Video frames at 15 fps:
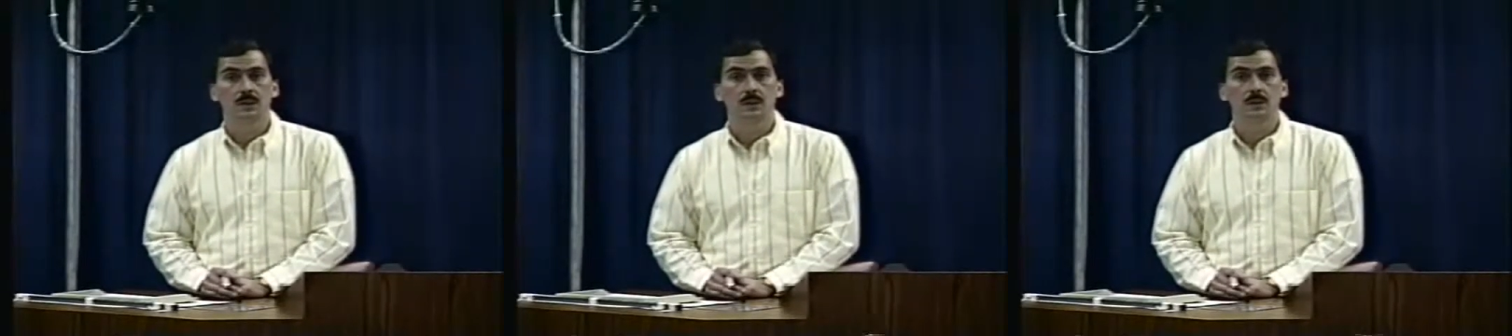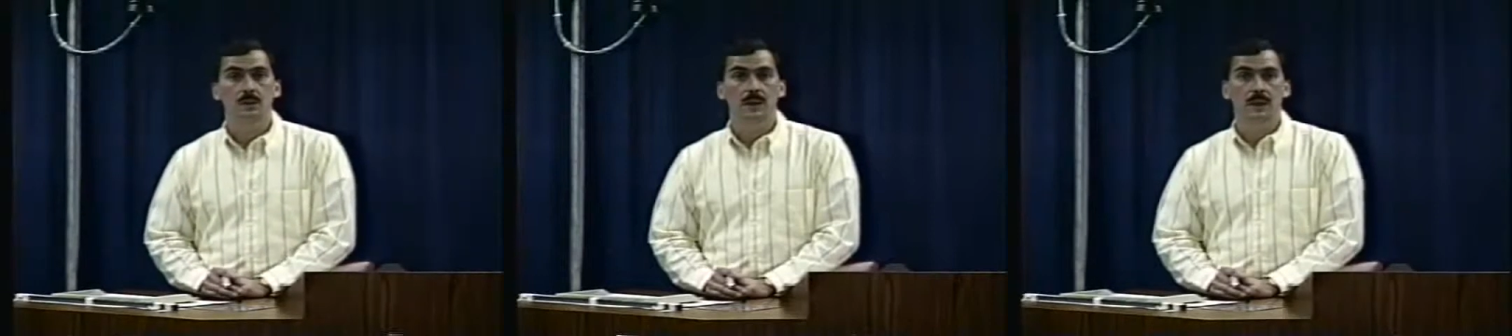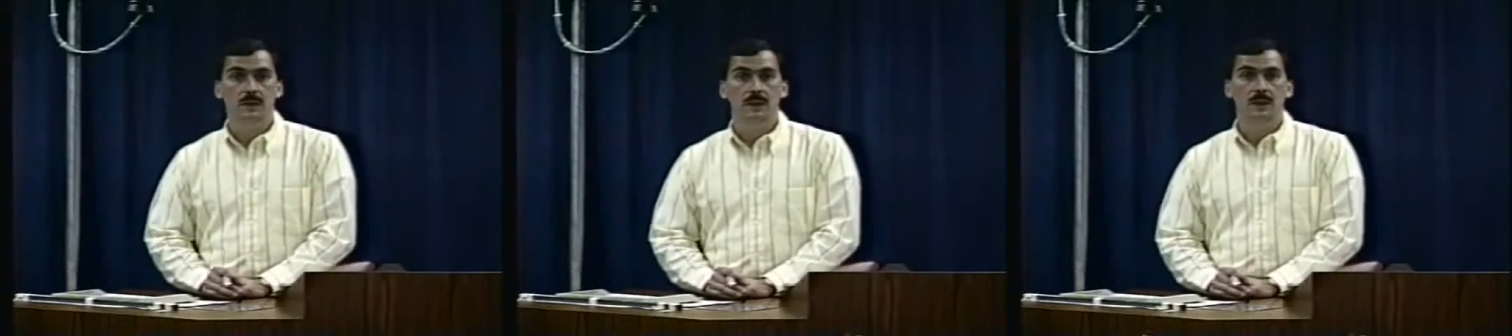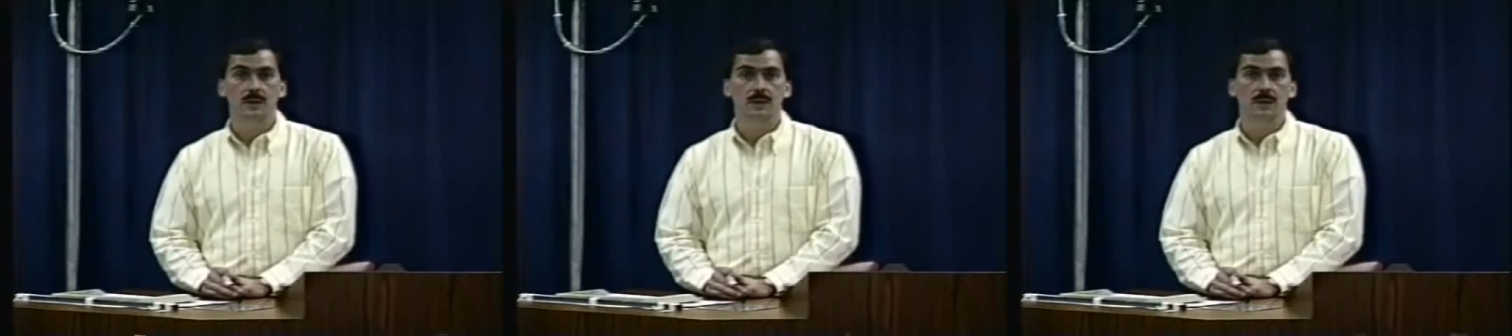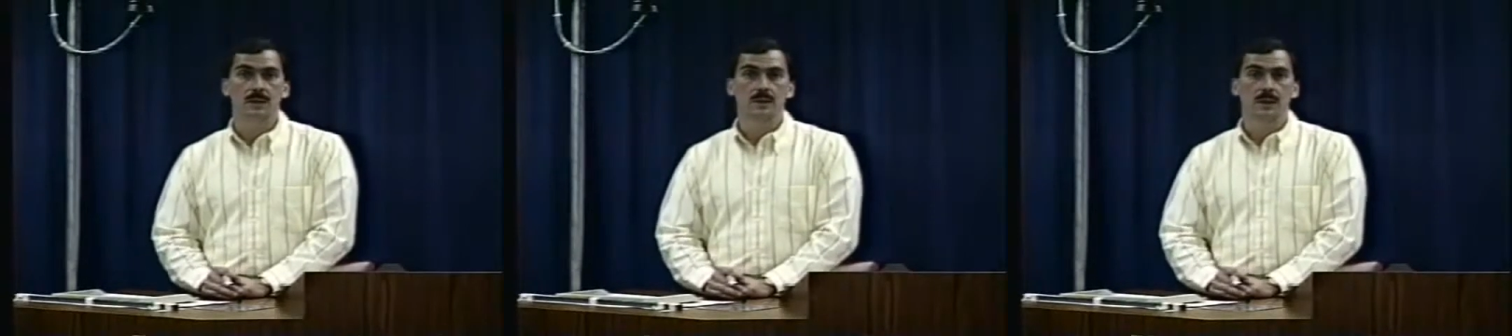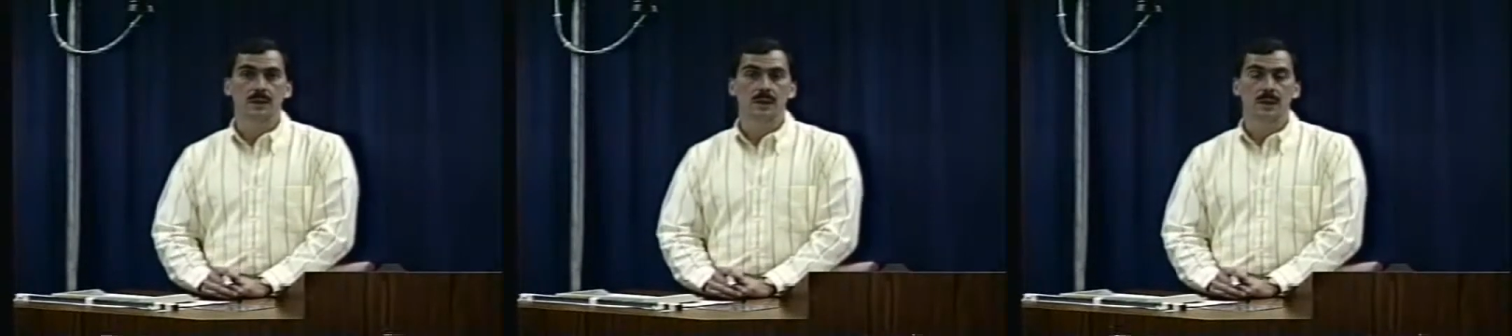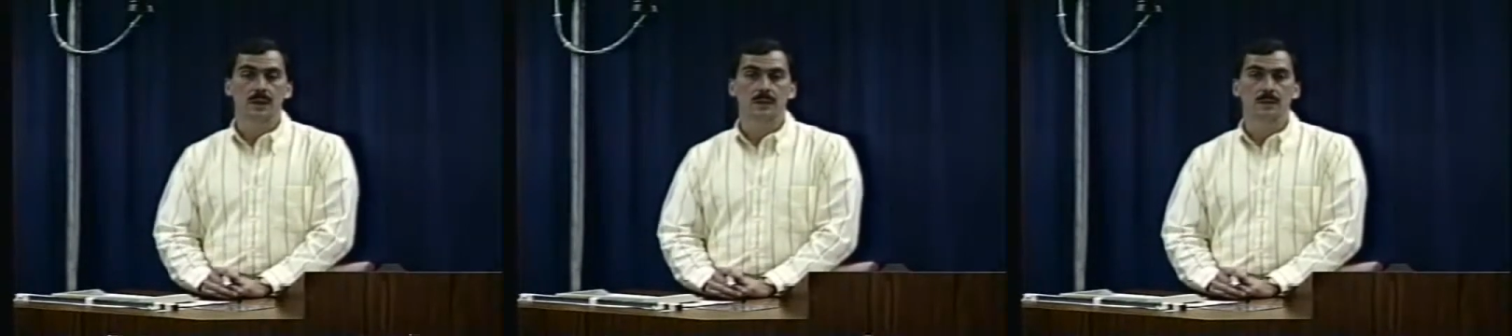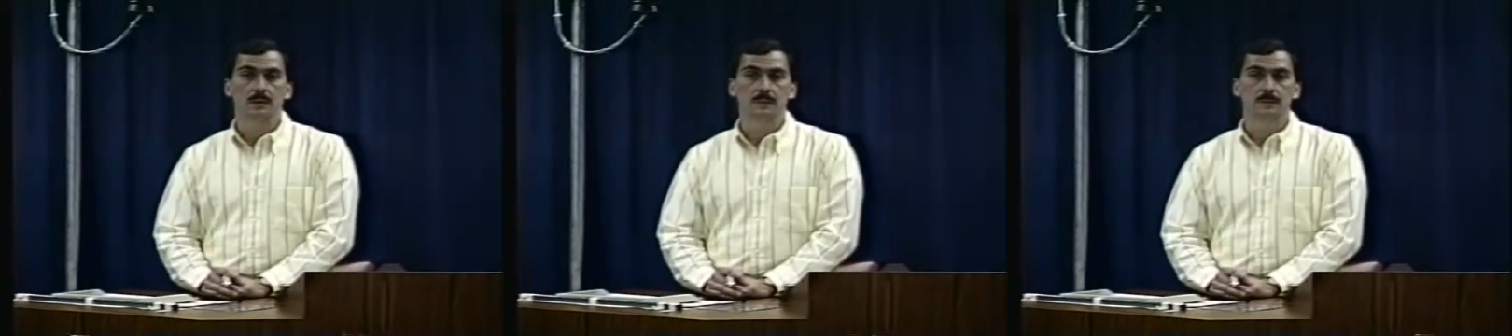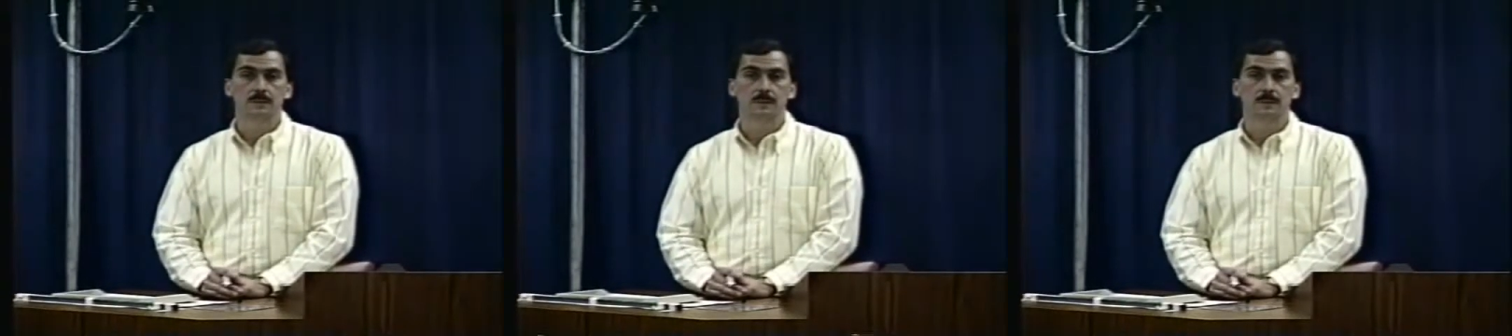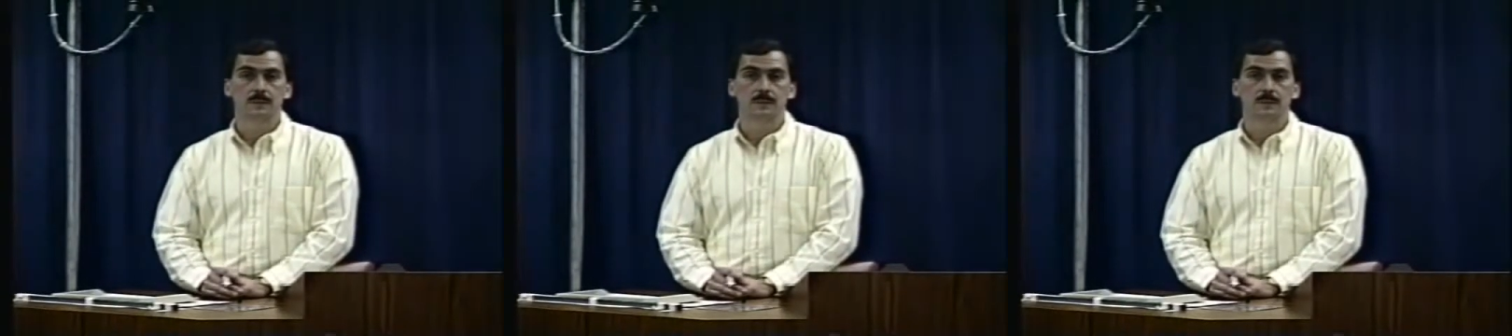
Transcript: physical regularities on the other.